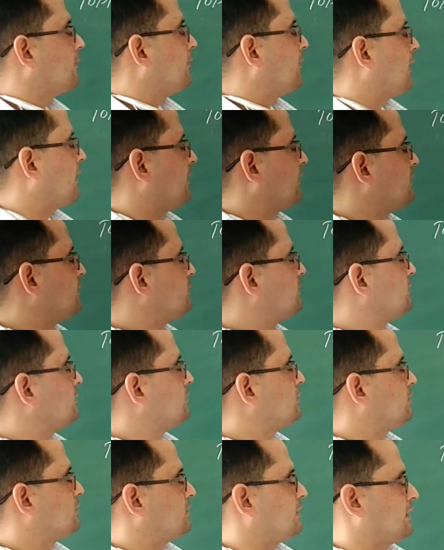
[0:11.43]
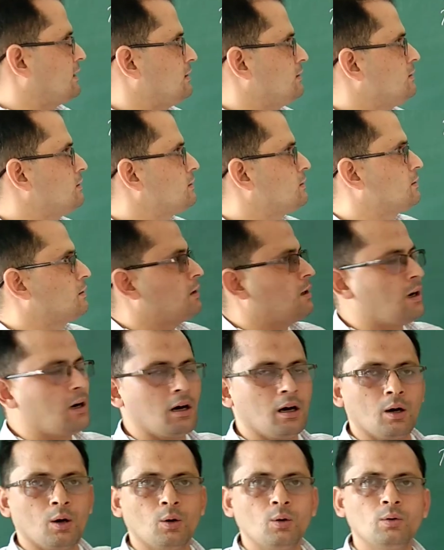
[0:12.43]
that is cells
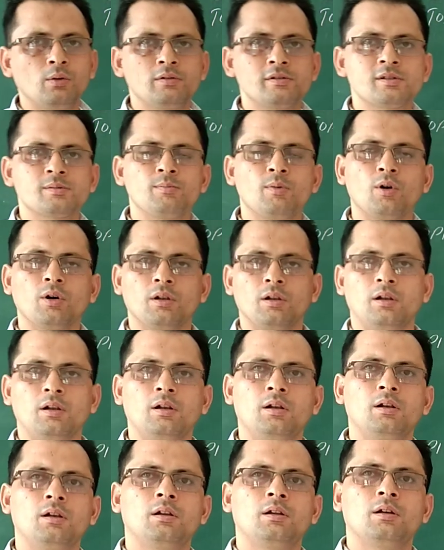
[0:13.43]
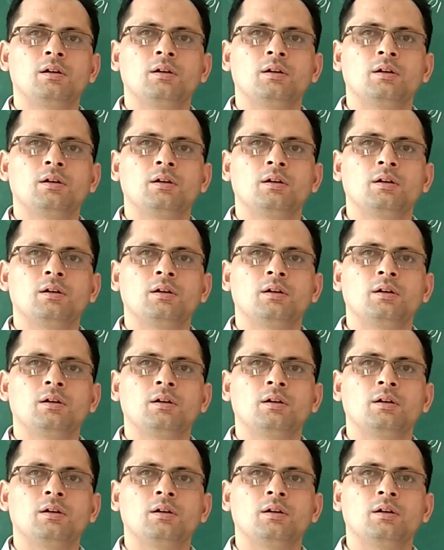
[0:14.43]
how small.